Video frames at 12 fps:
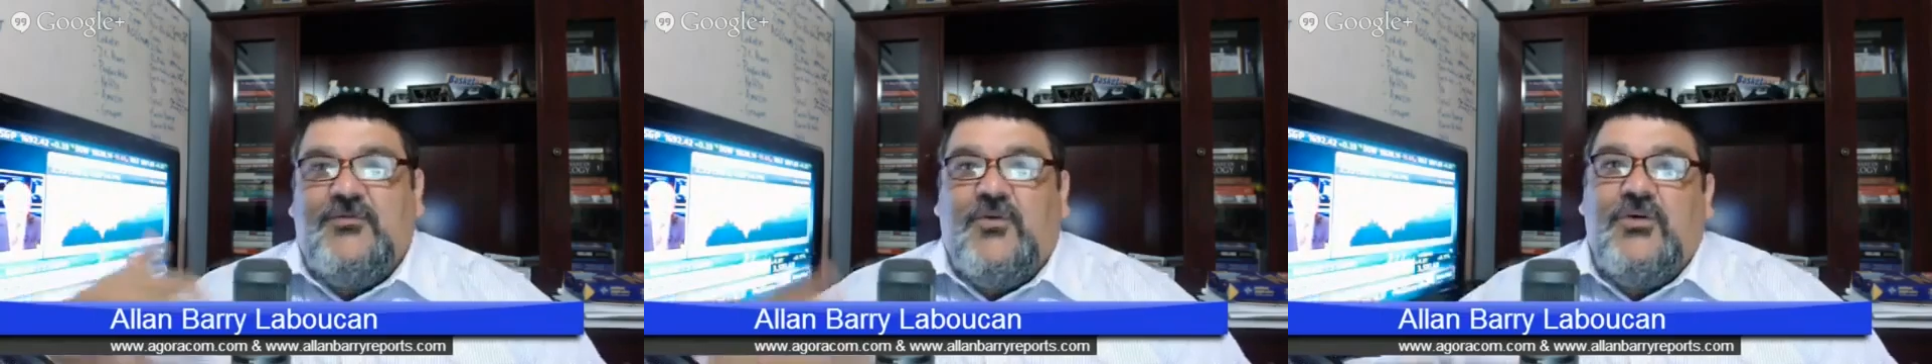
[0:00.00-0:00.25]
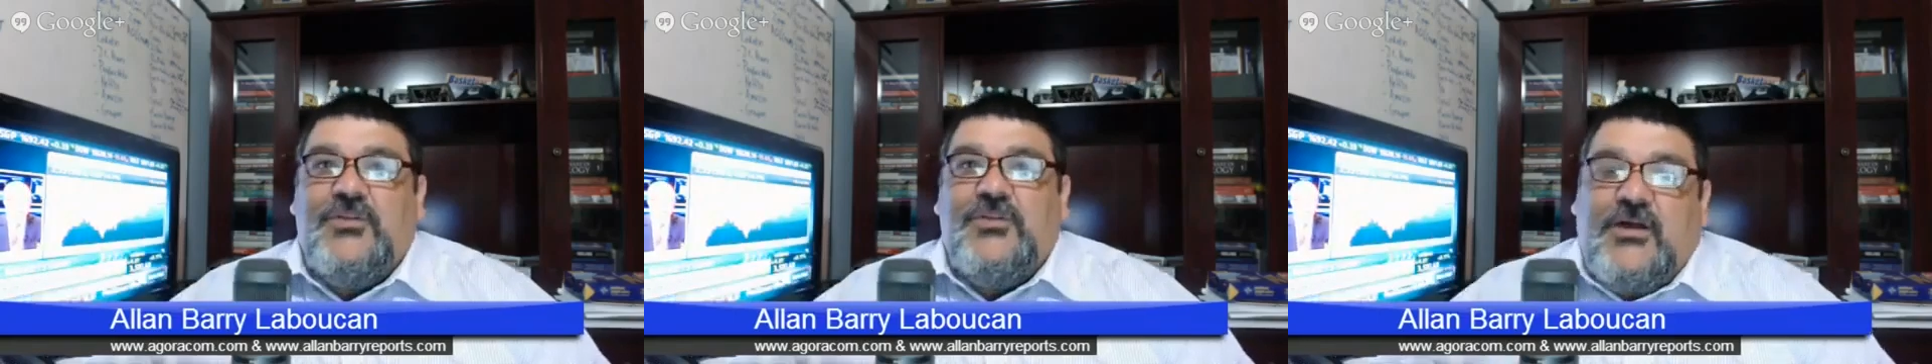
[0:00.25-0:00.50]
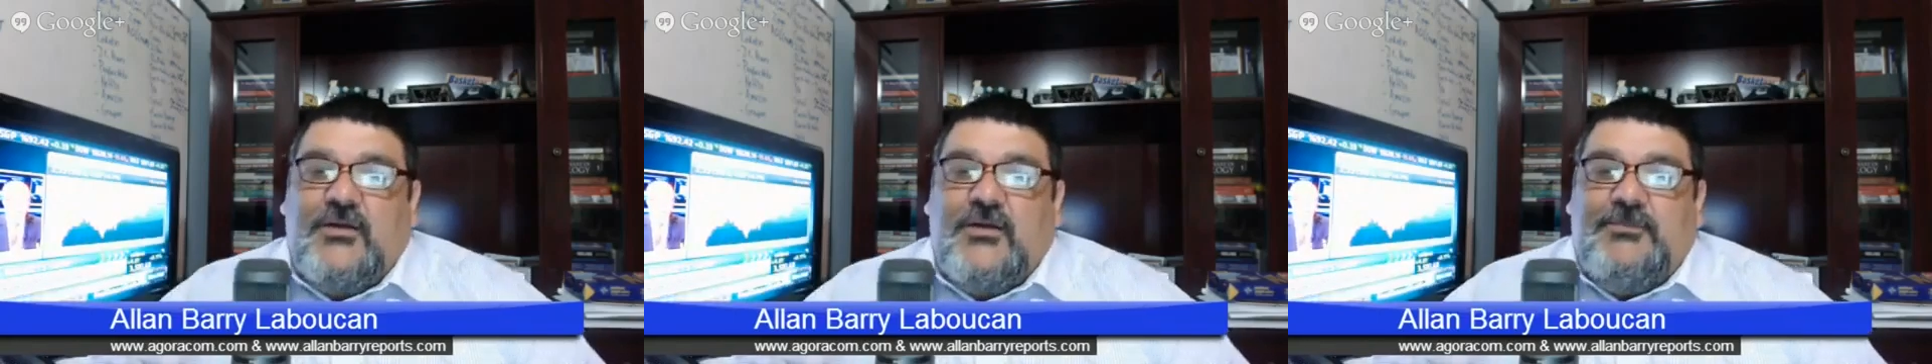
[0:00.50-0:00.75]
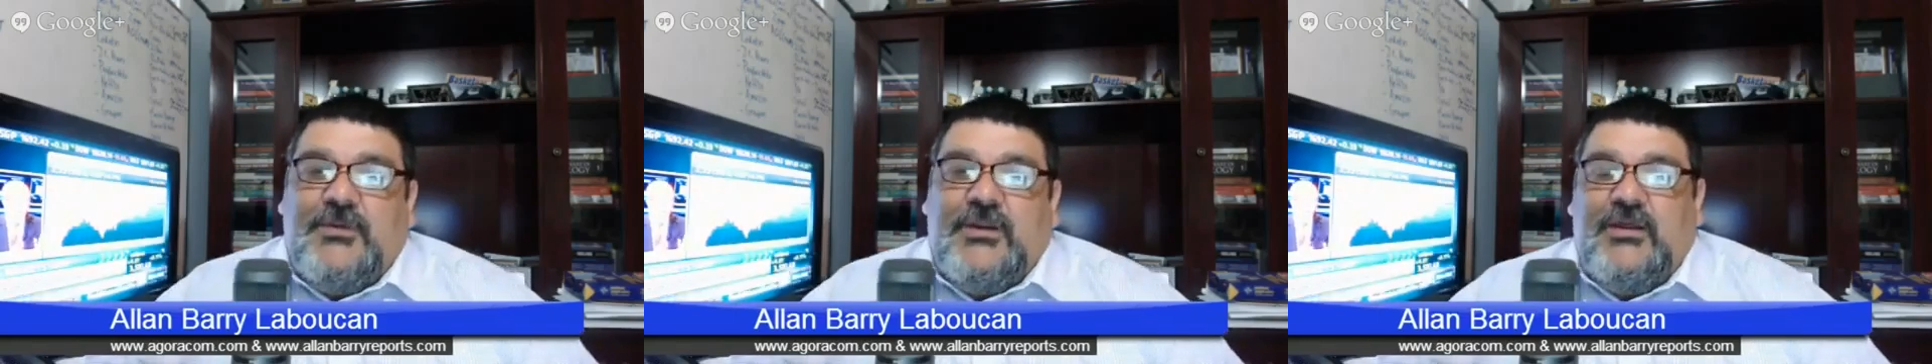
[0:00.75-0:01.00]
for the
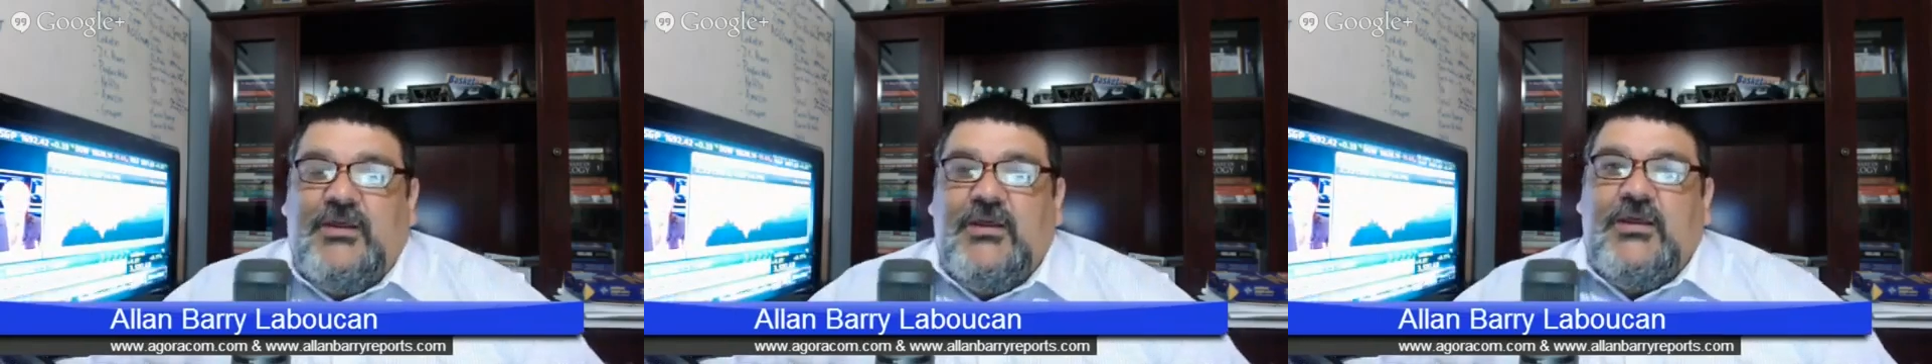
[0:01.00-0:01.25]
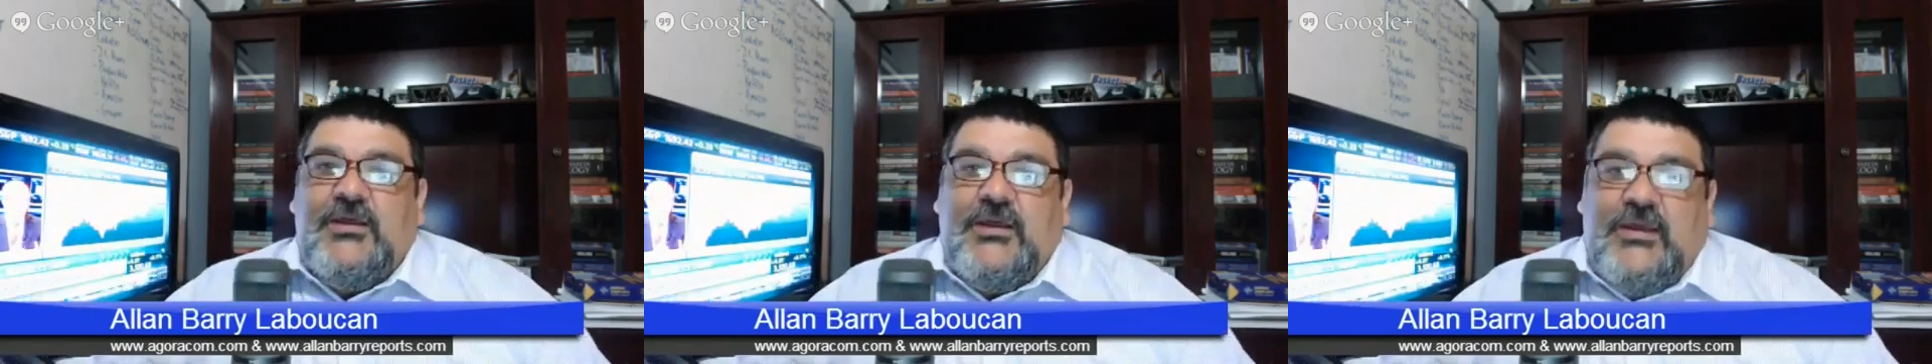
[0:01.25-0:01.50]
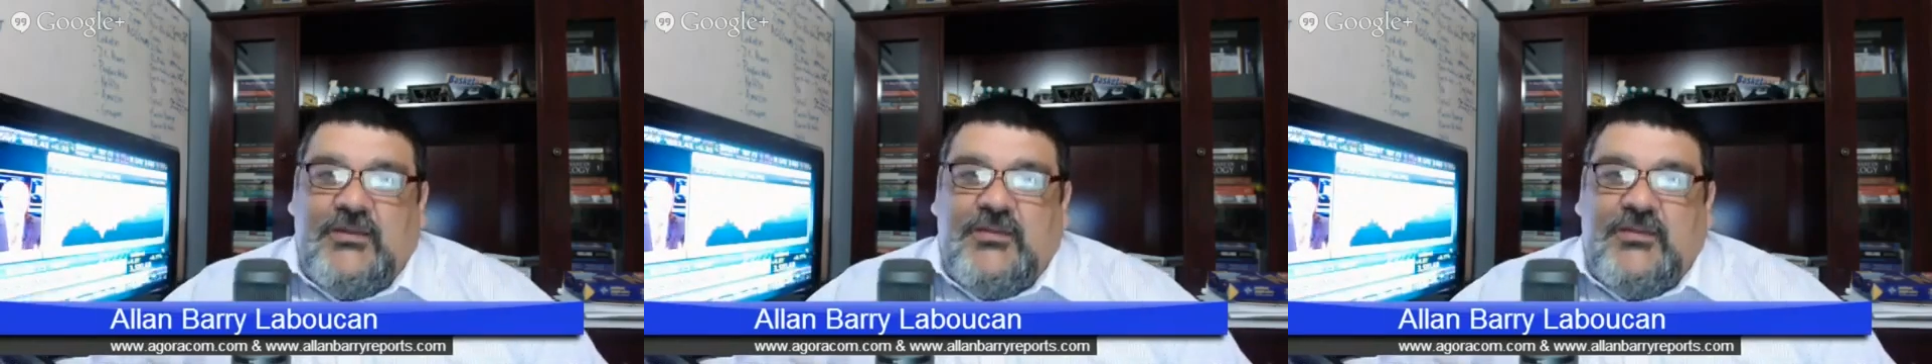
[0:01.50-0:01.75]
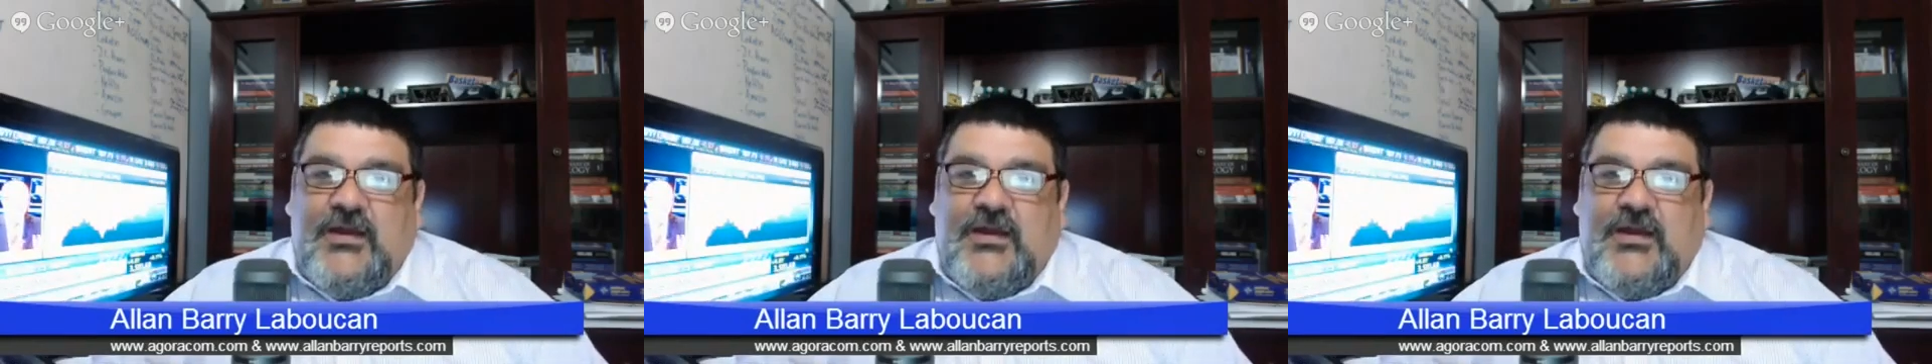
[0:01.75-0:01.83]
company in